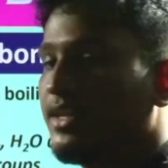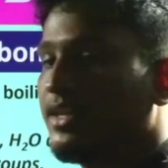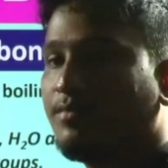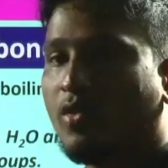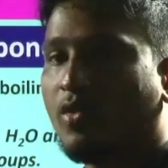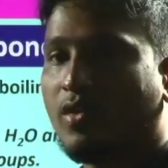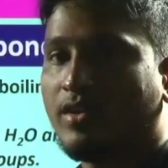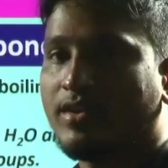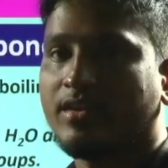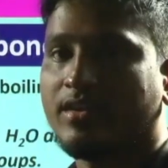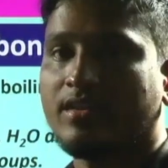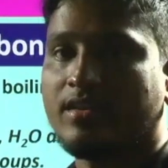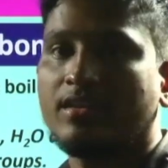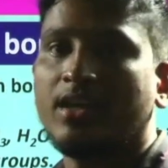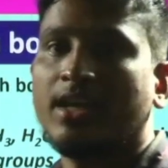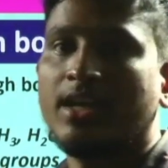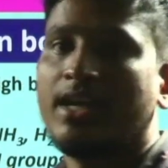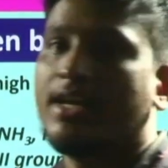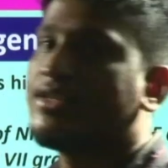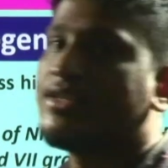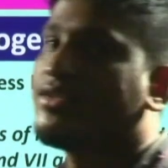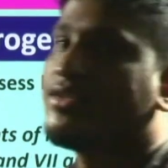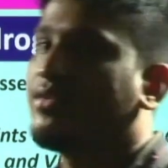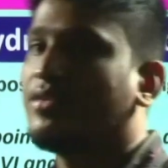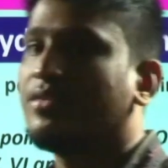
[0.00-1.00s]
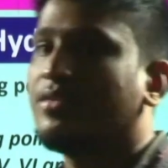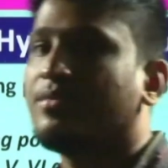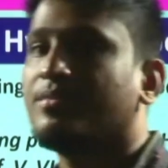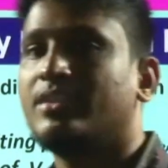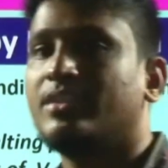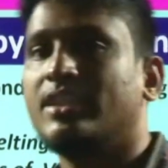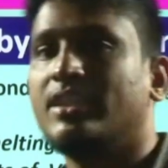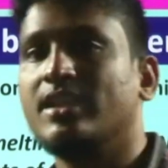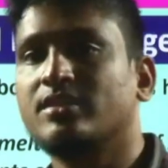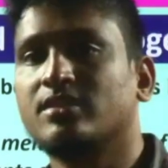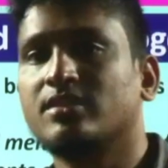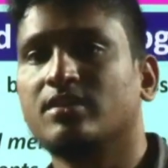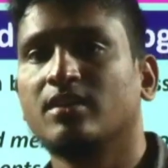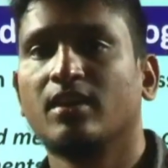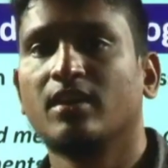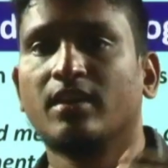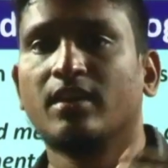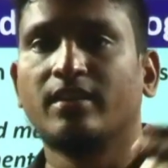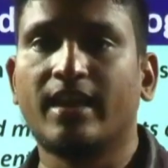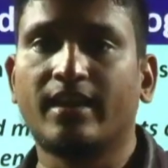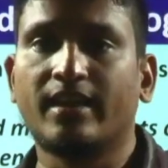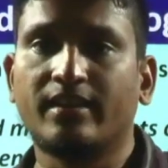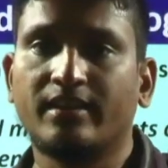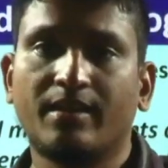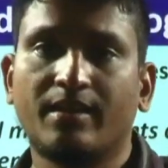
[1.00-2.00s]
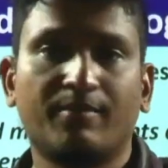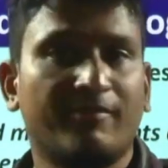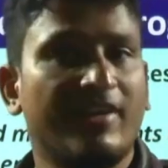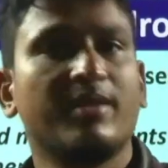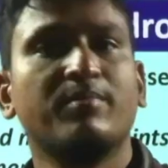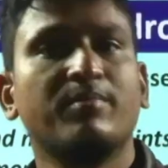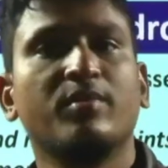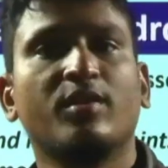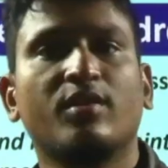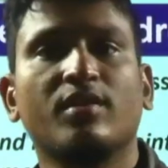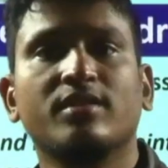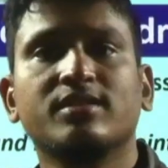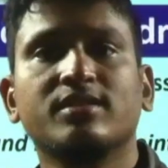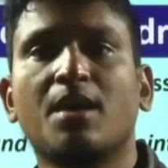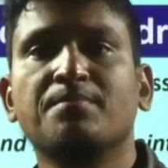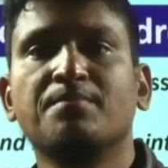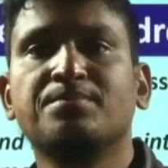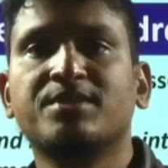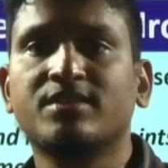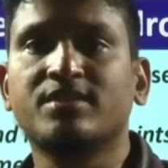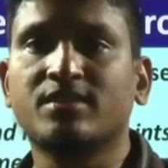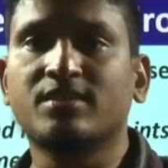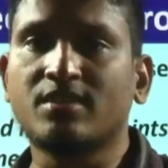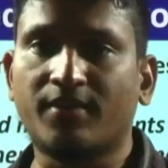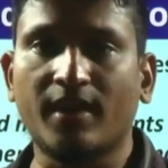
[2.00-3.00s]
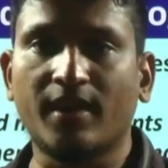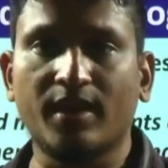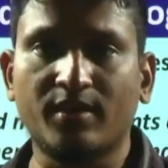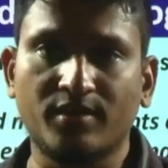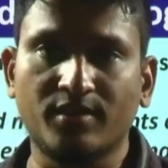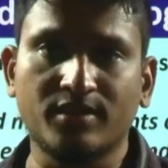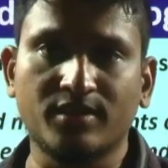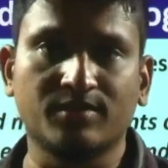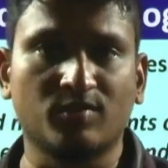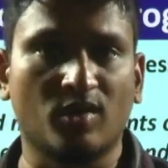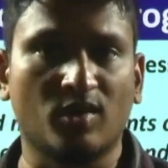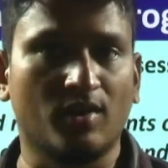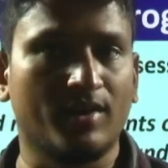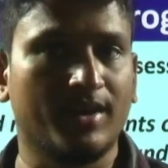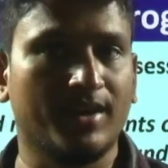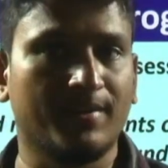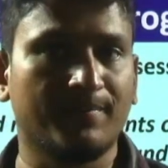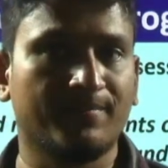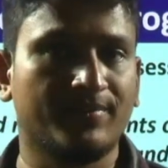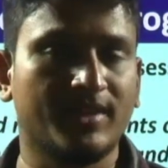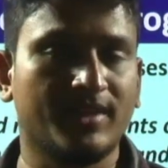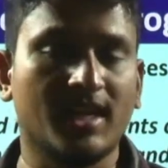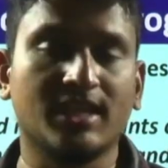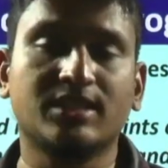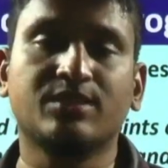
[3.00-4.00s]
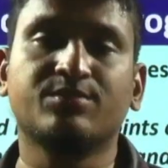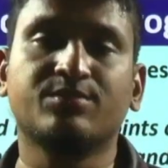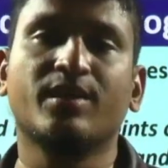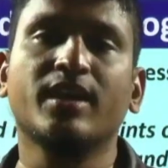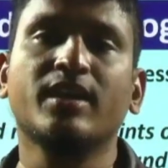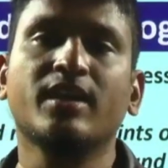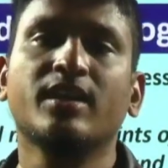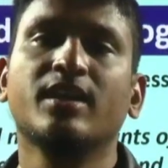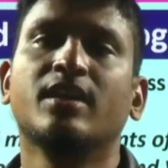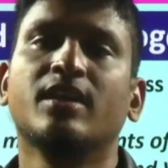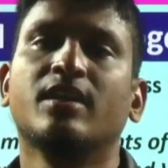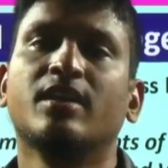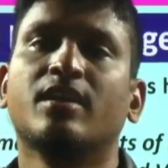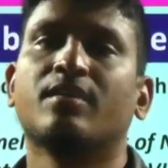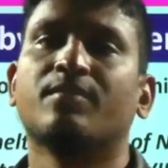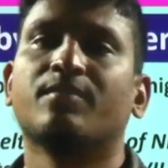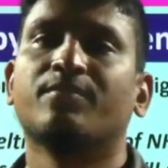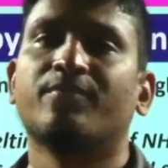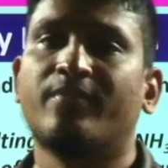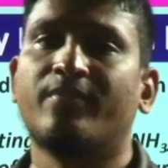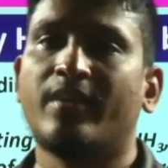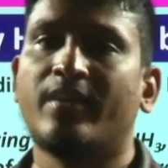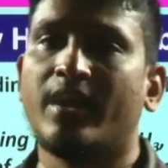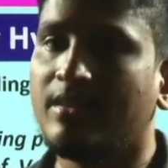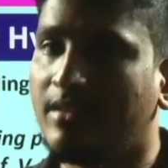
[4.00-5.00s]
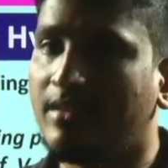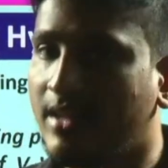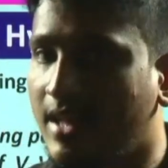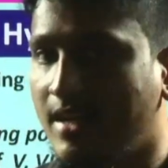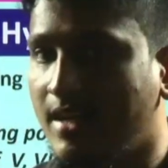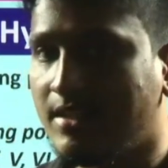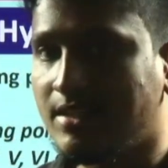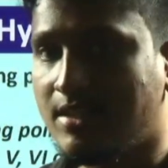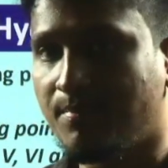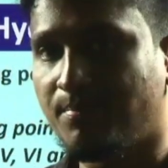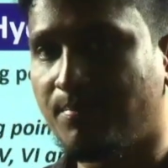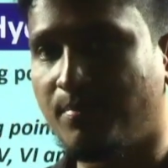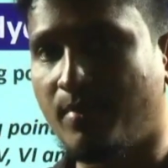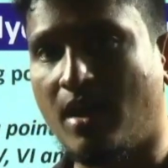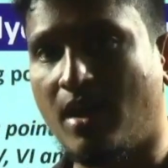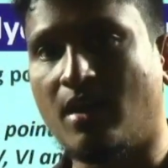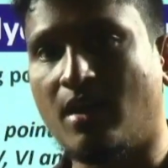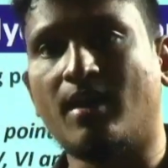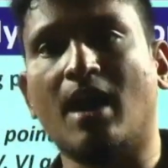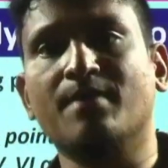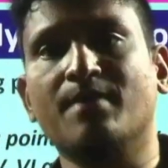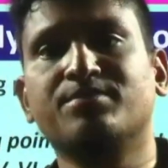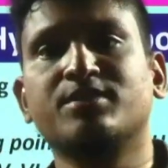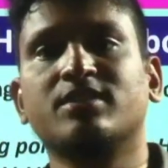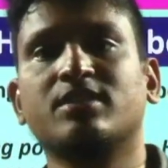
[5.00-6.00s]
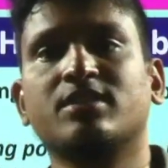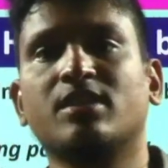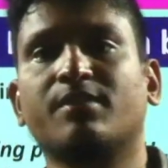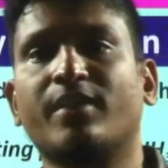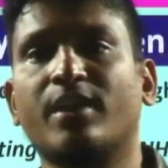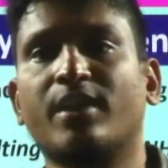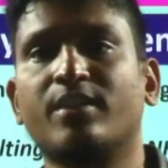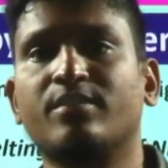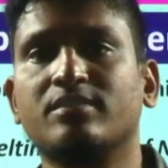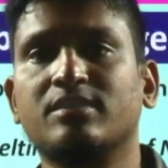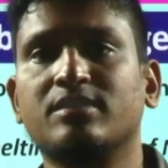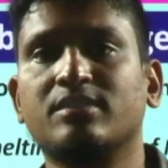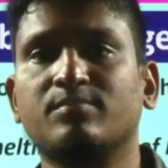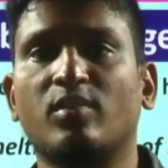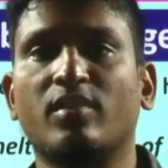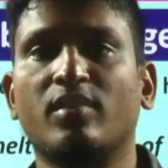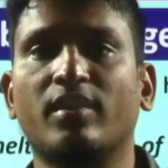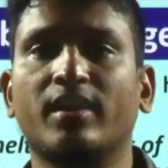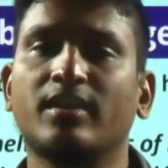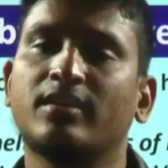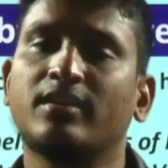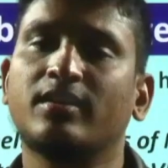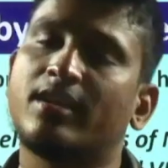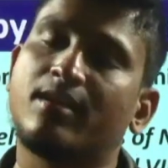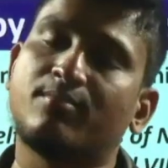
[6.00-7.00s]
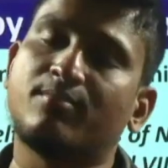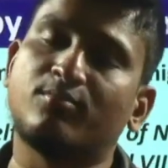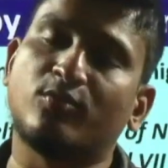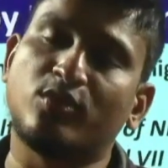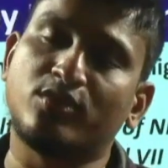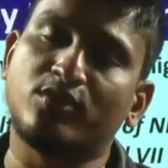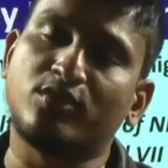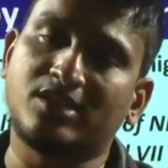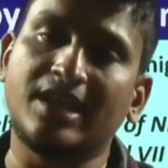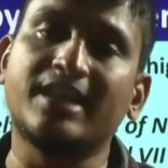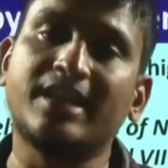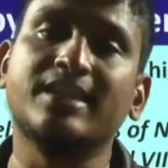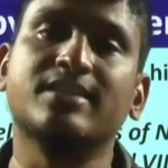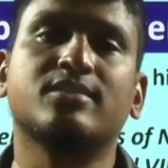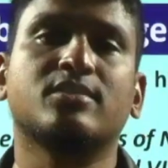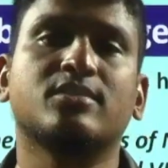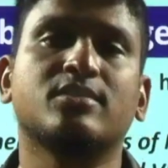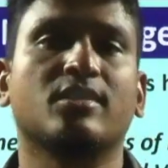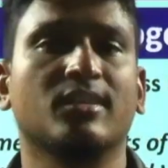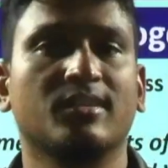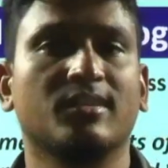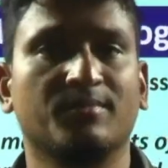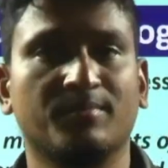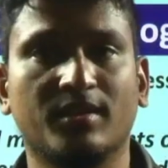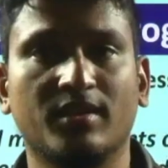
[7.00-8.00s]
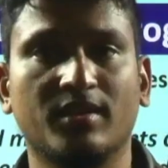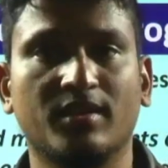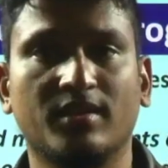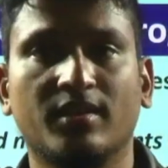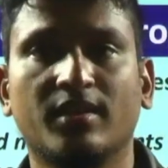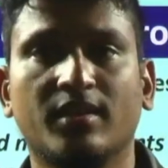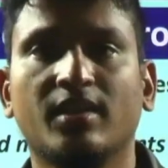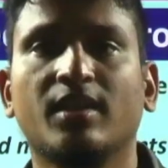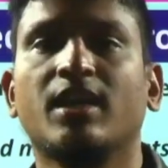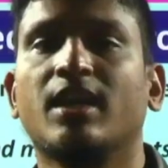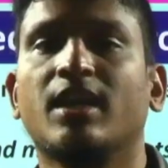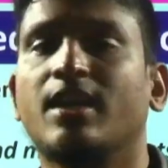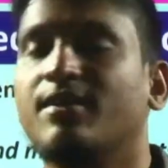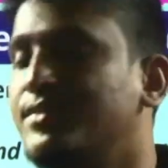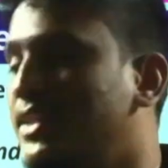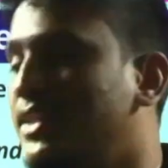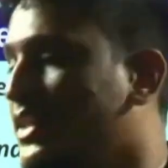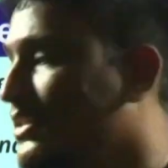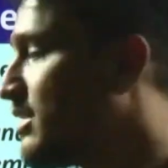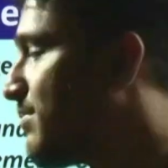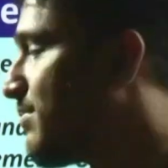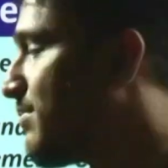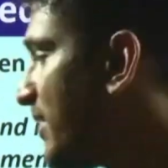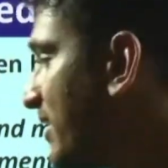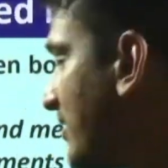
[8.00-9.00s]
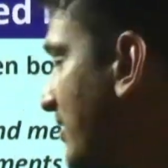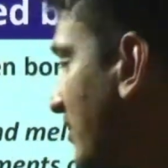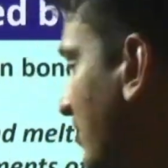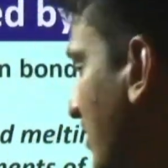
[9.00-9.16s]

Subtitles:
water. So these, why? Because absence of hydrogen bonding. That's why when there is a absence of hydrogen bonding, they are mostly insoluble. If there is a presence